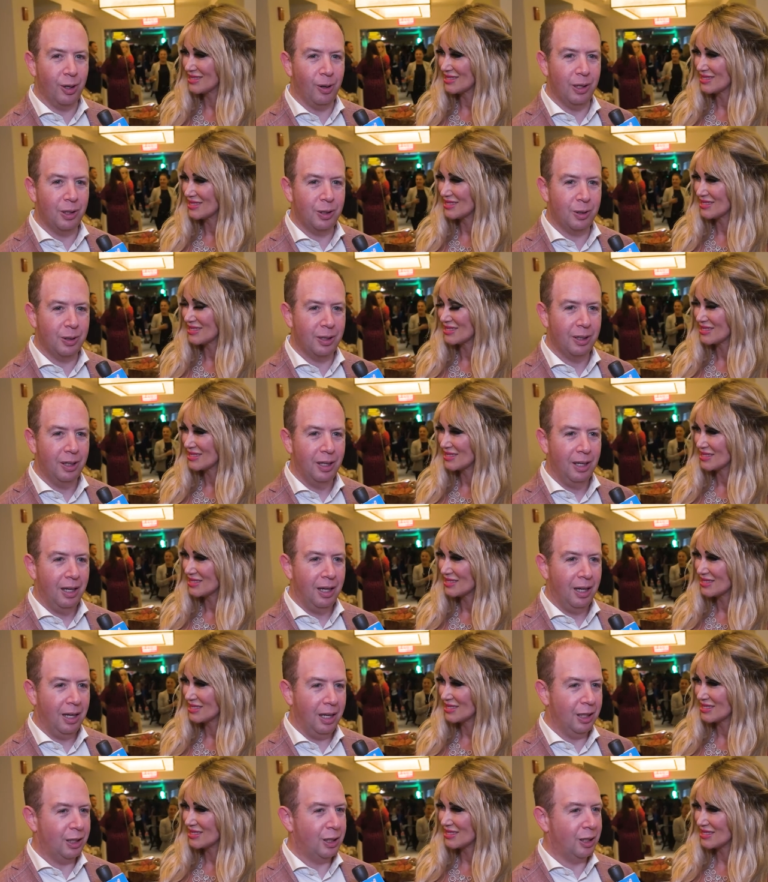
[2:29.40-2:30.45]
Speaker 1: it's,
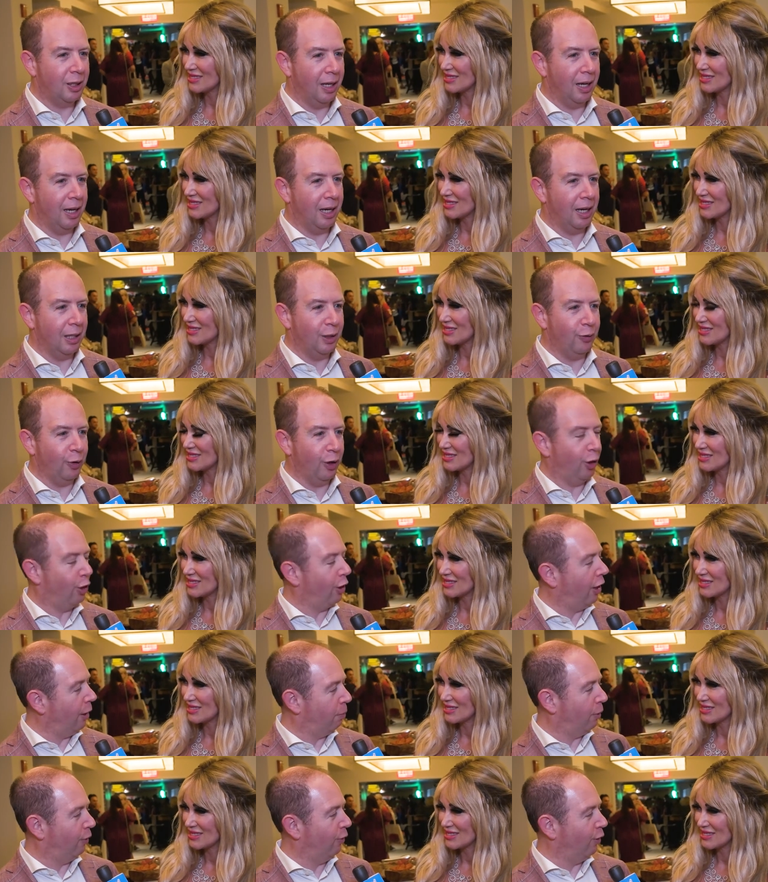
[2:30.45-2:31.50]
it's, uh, it's very thought
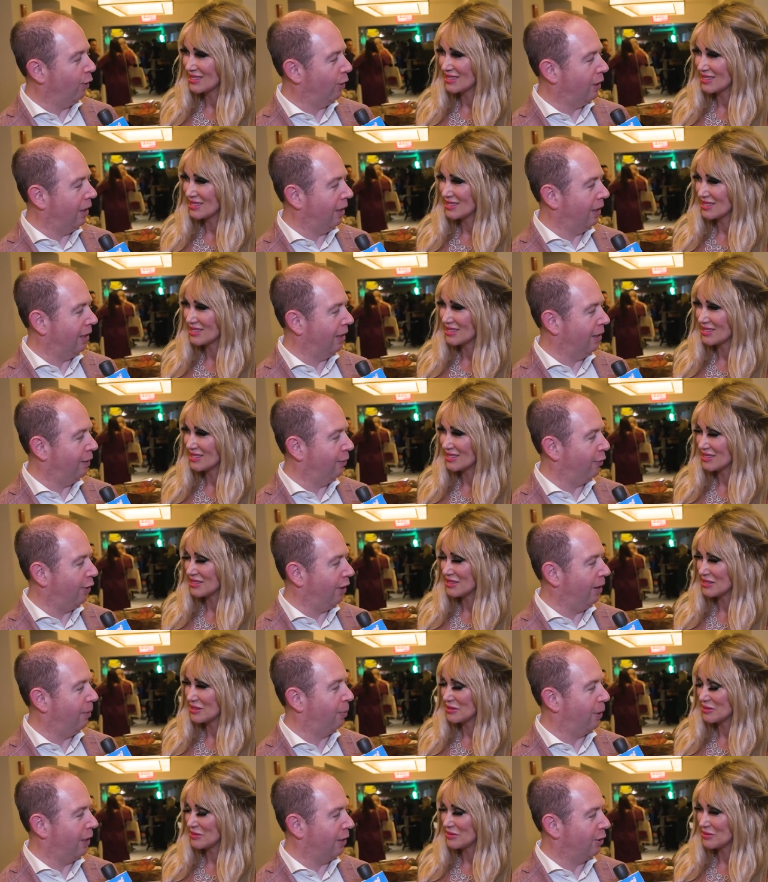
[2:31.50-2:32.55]
provoking and very
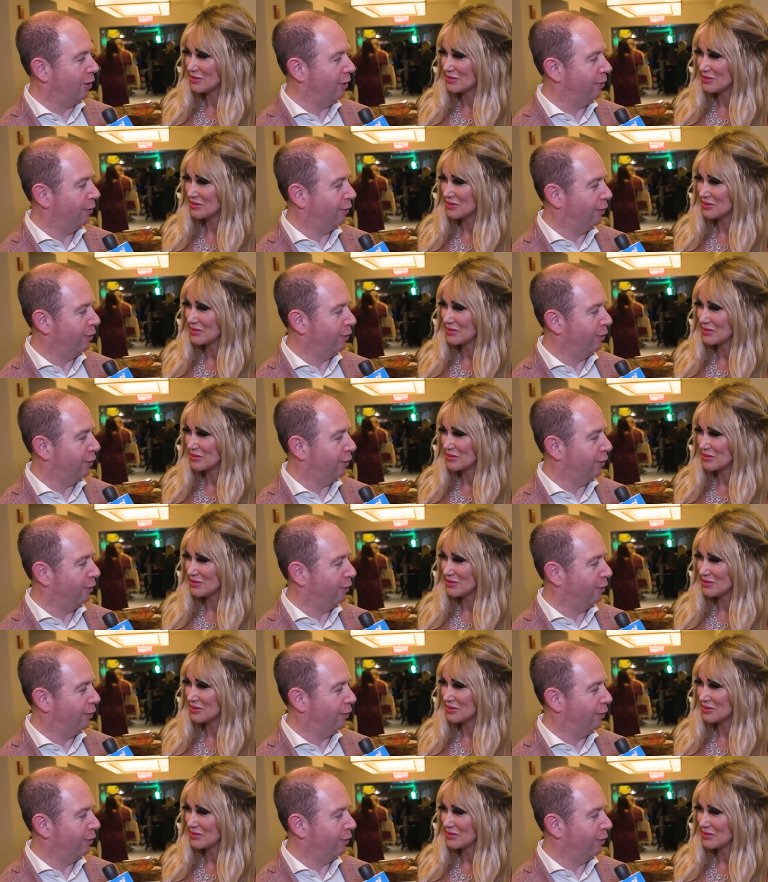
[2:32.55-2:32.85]
impressive.